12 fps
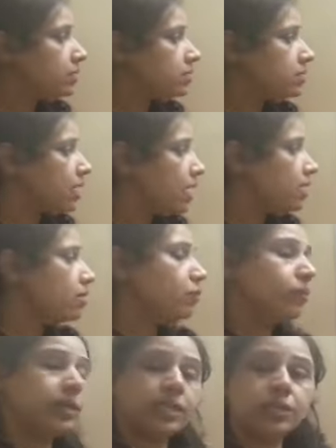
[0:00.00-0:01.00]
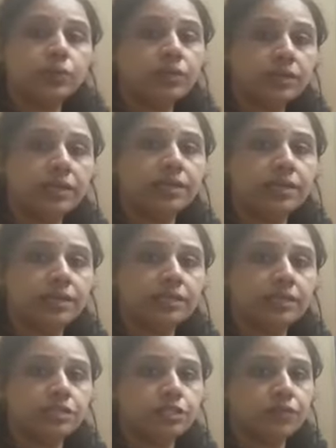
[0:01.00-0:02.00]
are very good
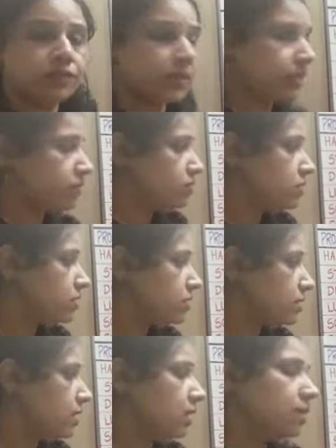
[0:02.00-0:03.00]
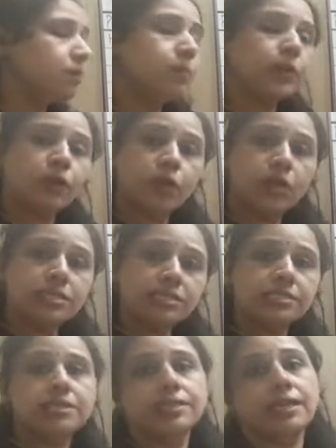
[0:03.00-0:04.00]
conductors of electricity because
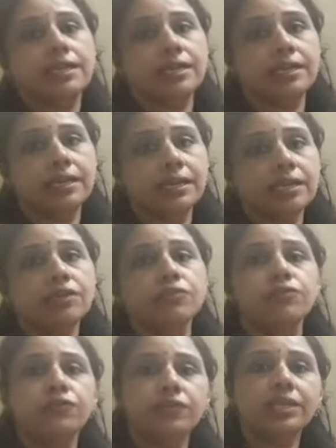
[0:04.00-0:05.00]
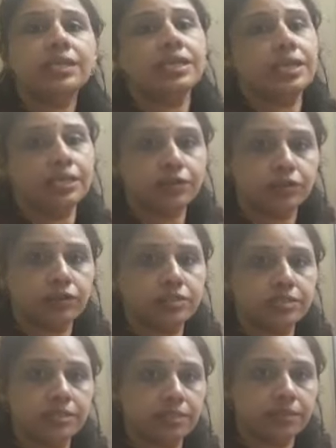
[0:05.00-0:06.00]
they contain free electrons
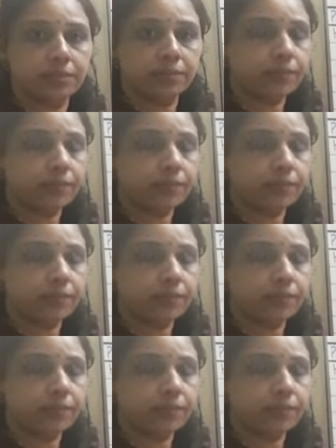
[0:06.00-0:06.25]
in them,